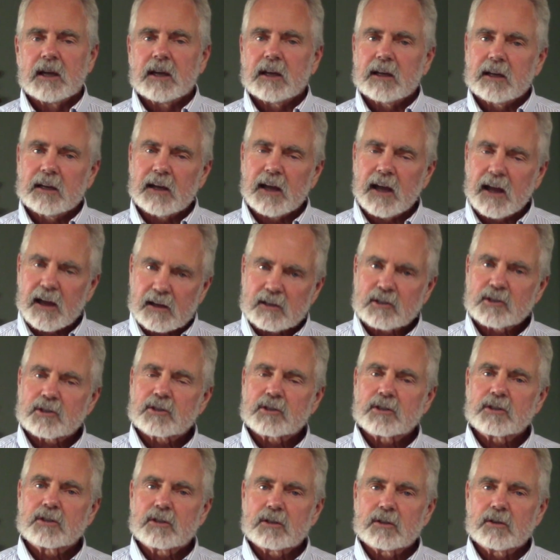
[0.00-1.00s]
It has
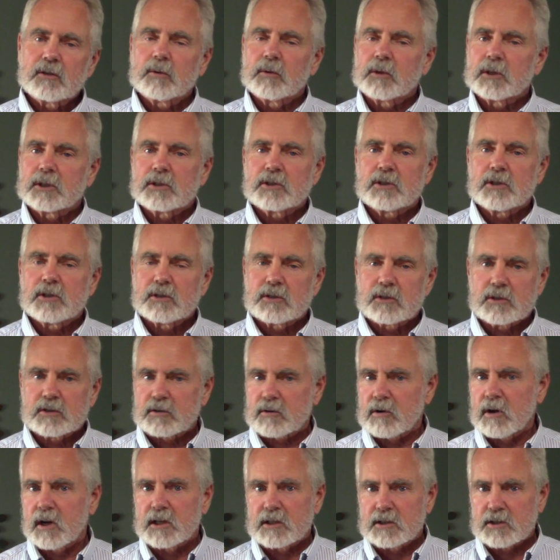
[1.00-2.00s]
to do with what Jesus
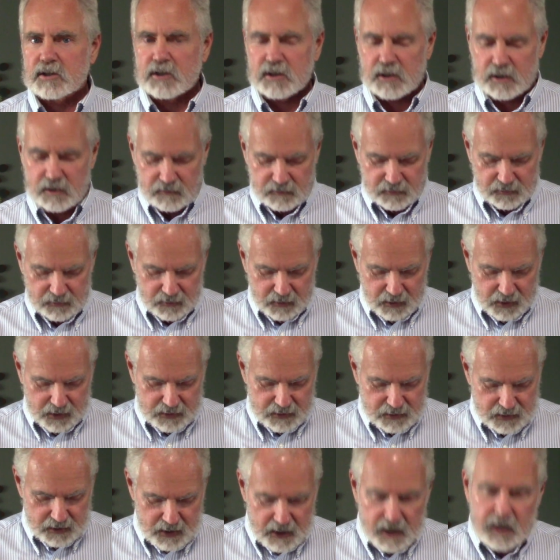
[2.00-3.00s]
Christ did for
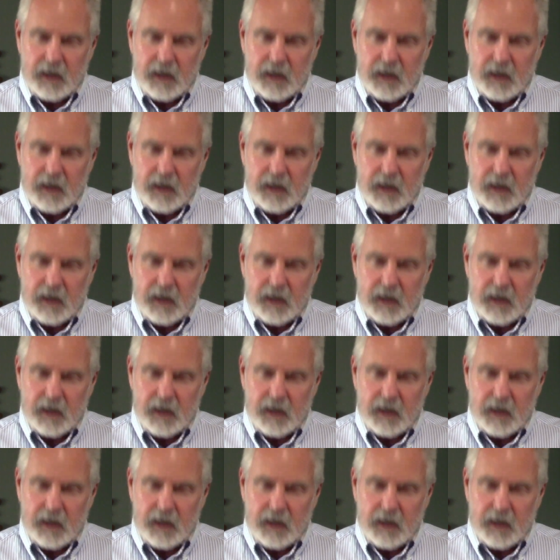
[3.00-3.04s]
us.